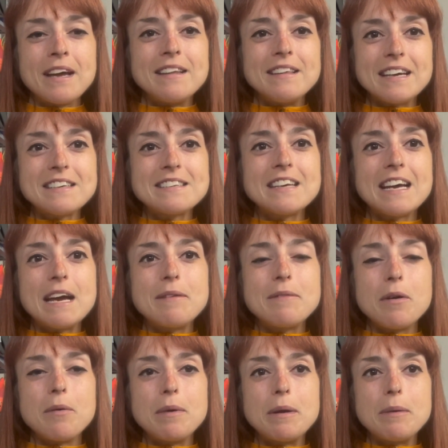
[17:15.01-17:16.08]
Next
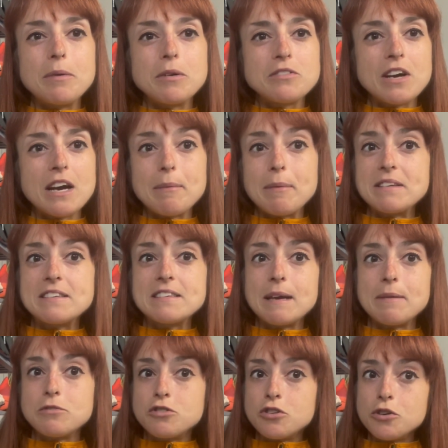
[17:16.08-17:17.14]
time we will talk about
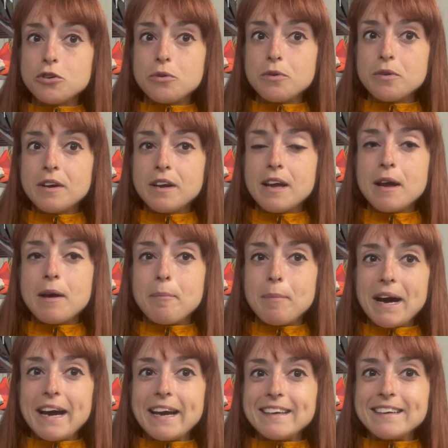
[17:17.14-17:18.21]
step 2,
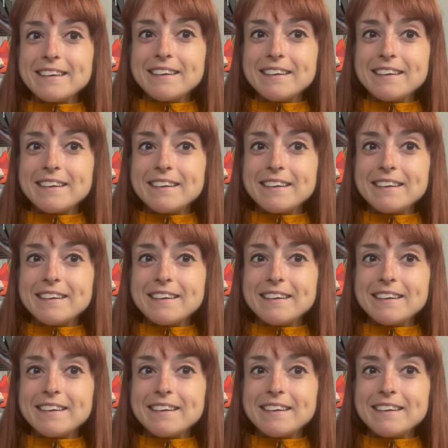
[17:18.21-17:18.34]
but